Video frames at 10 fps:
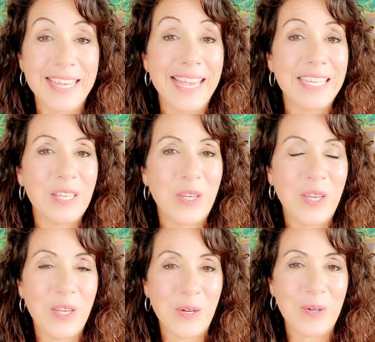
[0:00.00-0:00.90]
Get
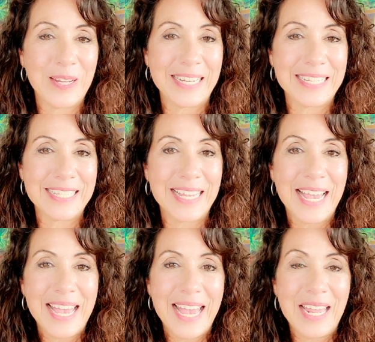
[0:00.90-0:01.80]
curious.
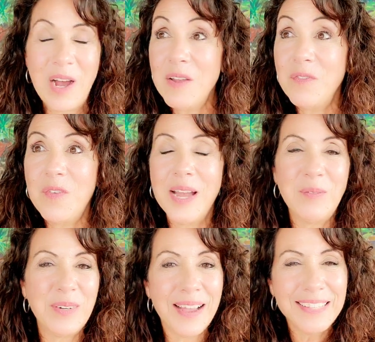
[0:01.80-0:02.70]
And I
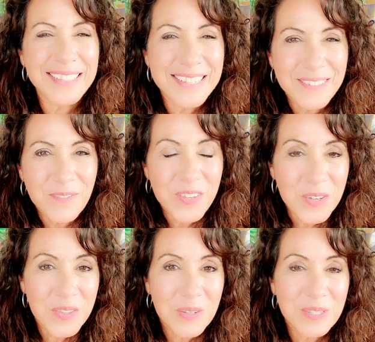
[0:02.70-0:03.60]
find when I
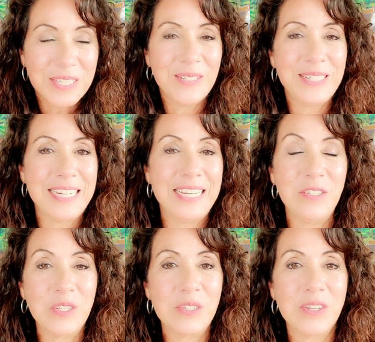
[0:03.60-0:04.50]
feel those little
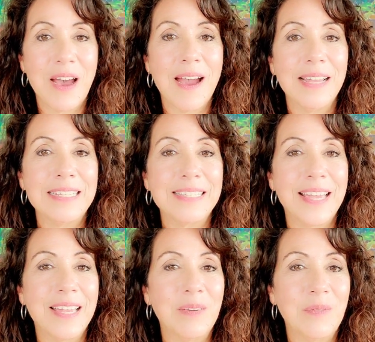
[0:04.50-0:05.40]
tinges, I
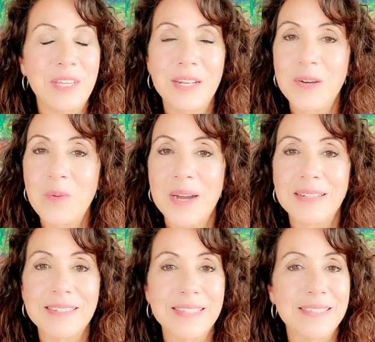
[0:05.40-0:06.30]
say, you know
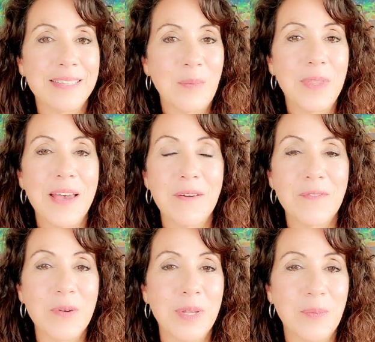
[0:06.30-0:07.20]
what? Some of that
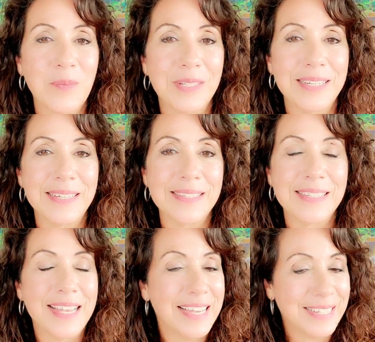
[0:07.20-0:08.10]
for me,
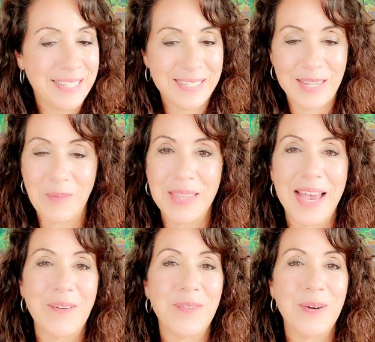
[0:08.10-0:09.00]
please. Some of
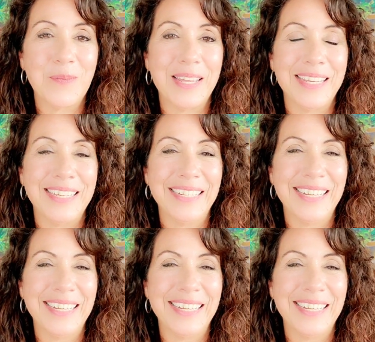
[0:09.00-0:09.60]
that for me.